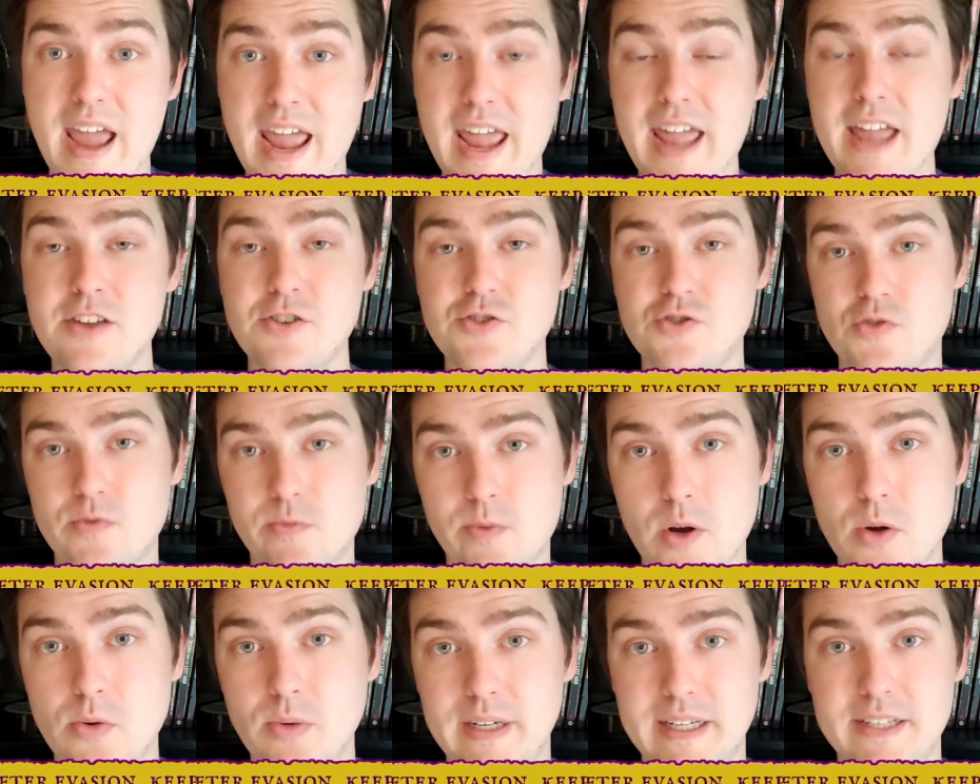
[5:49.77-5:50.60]
and your
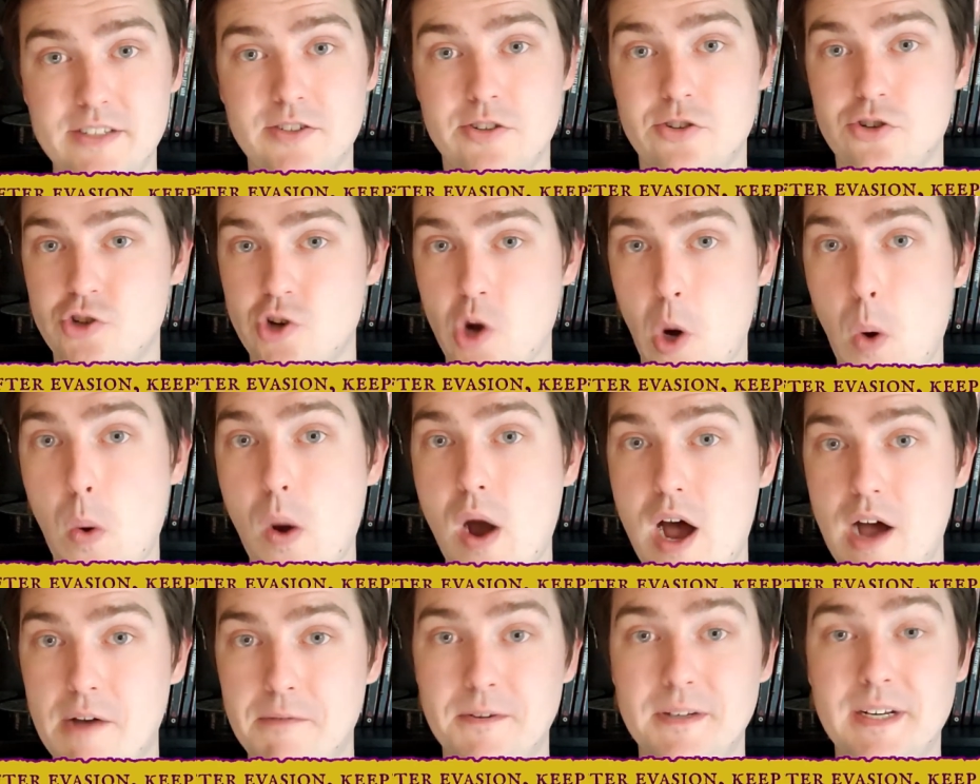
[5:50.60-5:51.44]
rogue gets to show
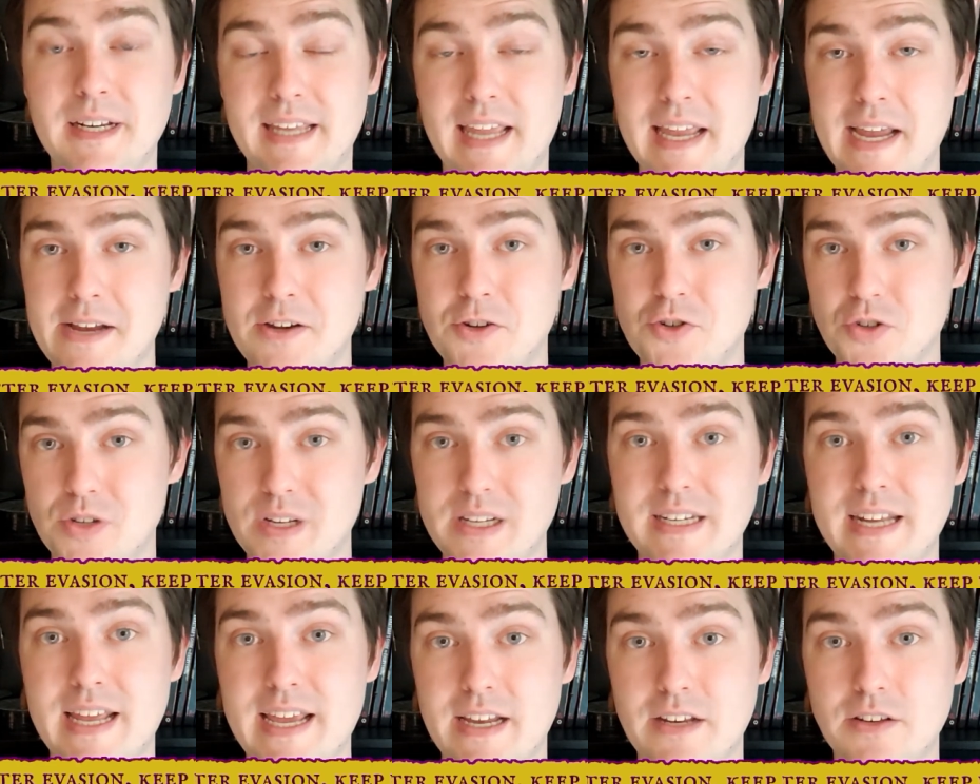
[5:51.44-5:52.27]
off and
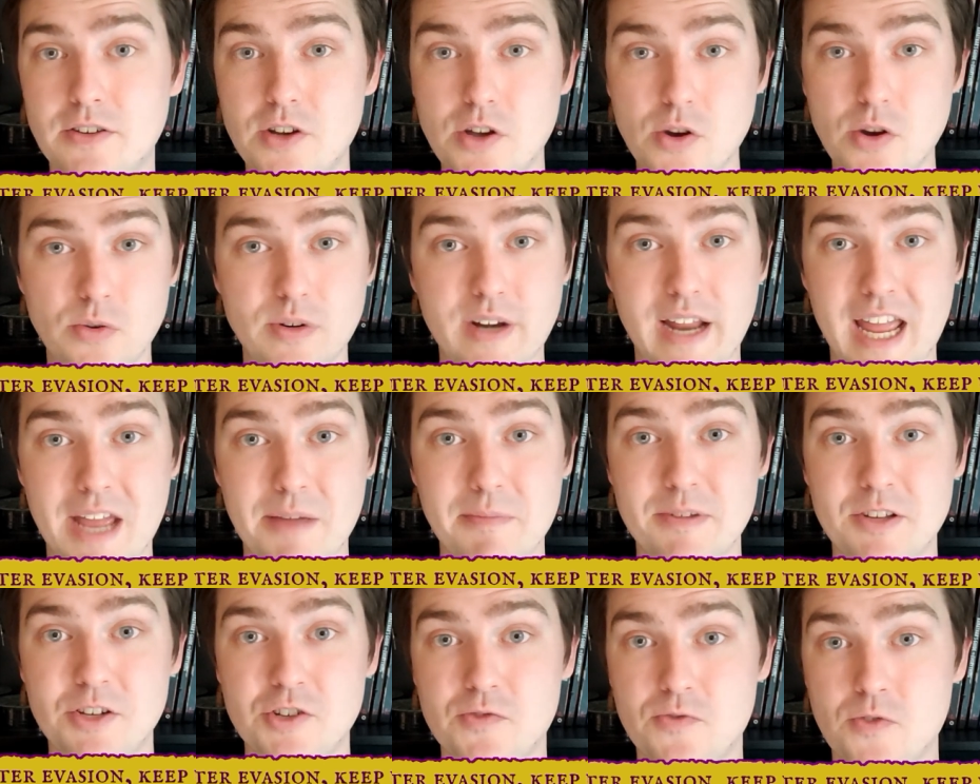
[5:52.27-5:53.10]
occasionally take no
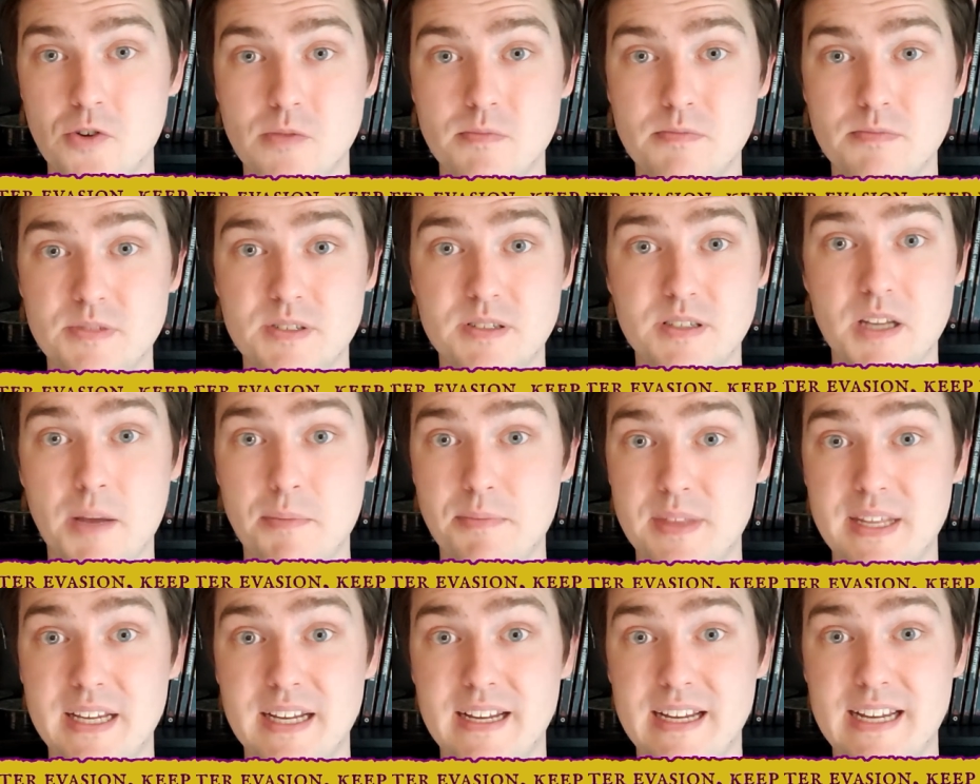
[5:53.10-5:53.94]
damage from
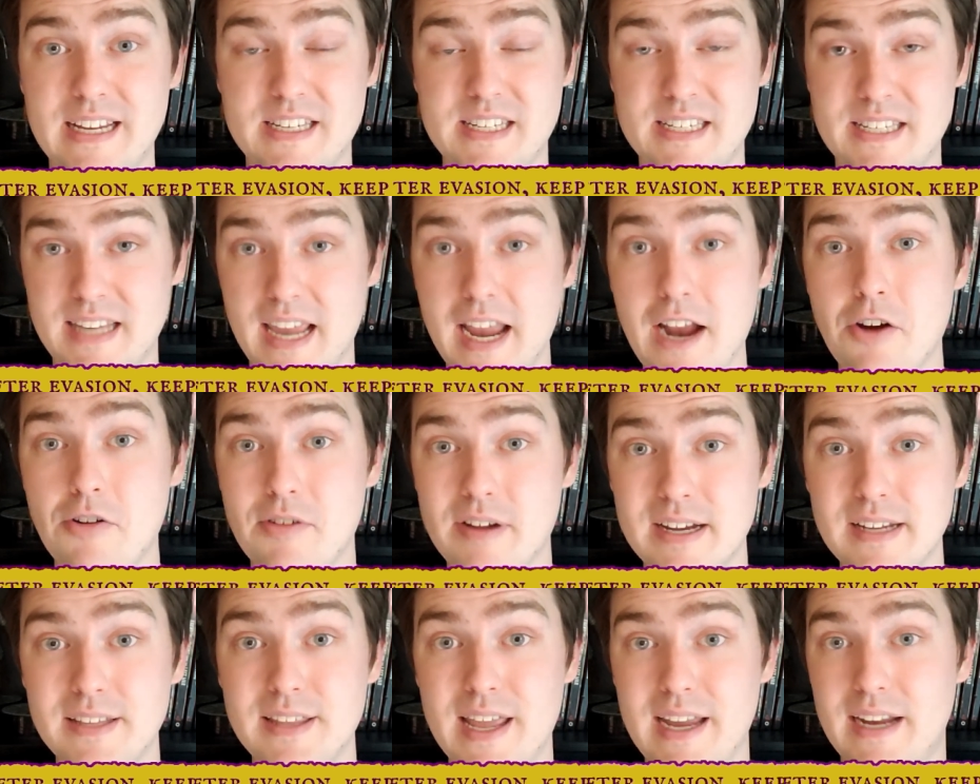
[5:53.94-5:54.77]
something
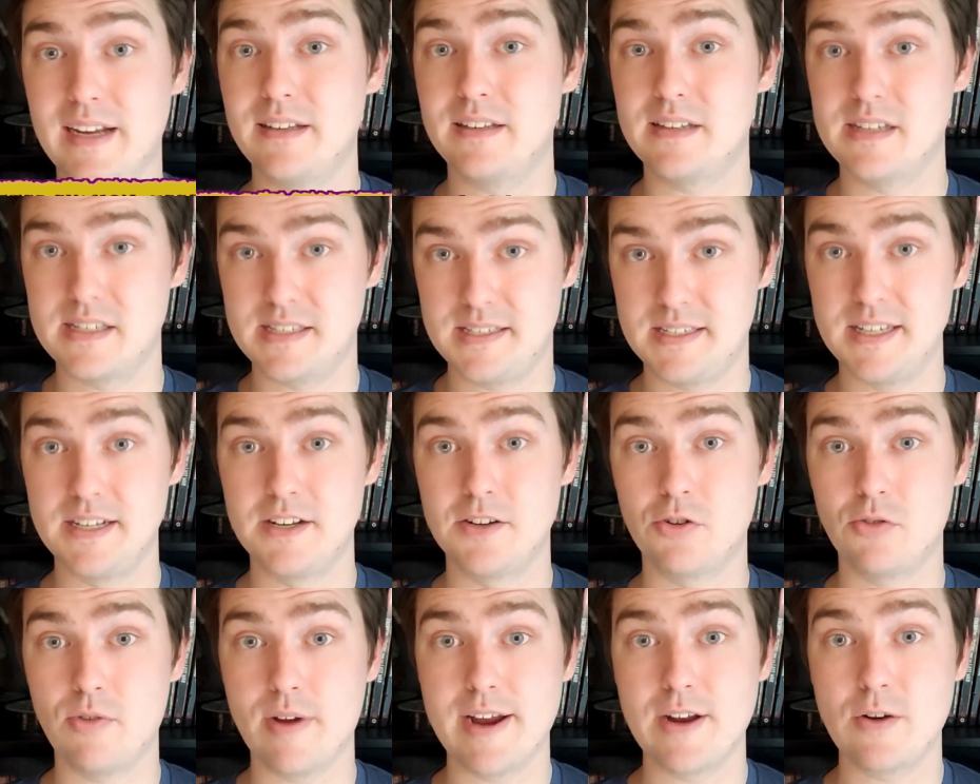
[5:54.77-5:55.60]
scary like
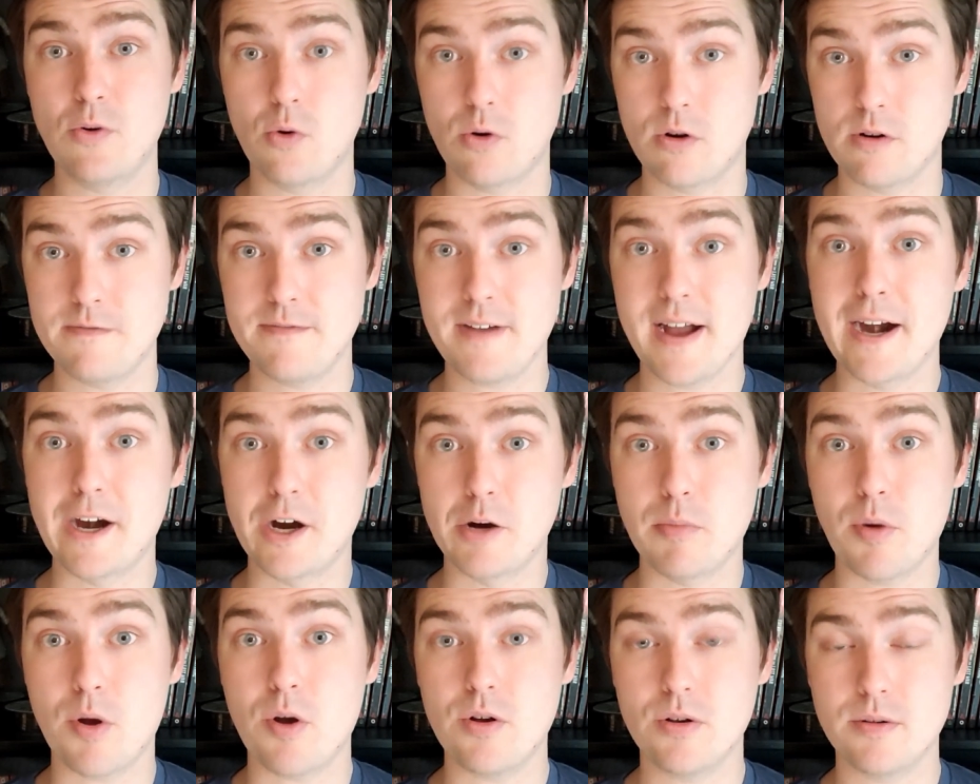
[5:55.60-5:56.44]
Disintegrate or a
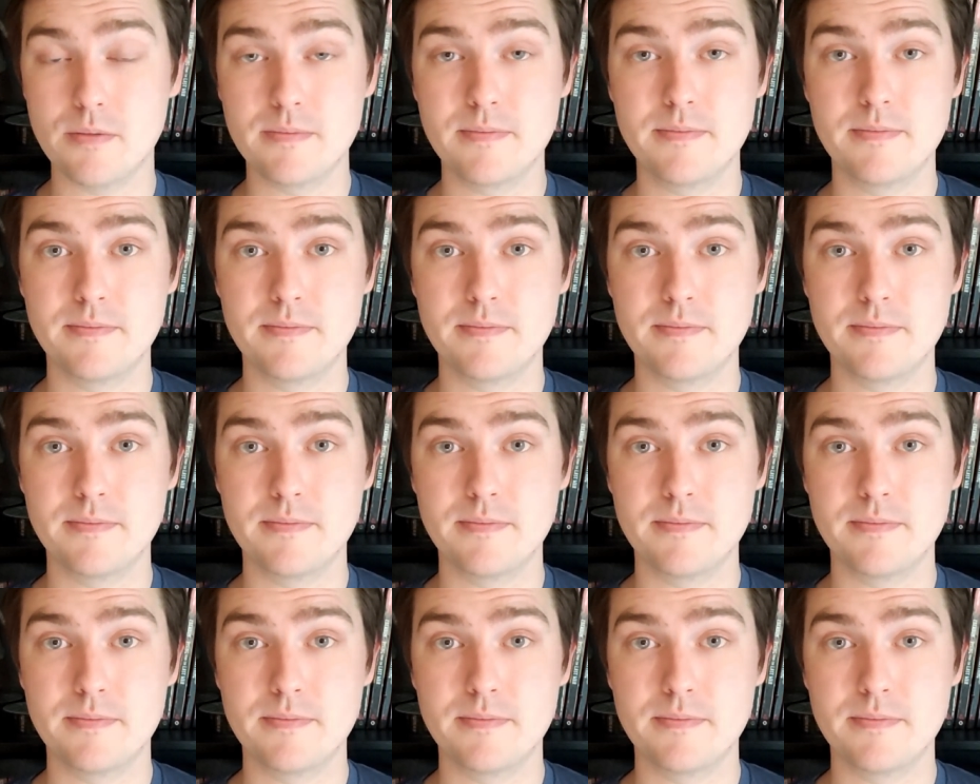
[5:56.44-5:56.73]
Fireball.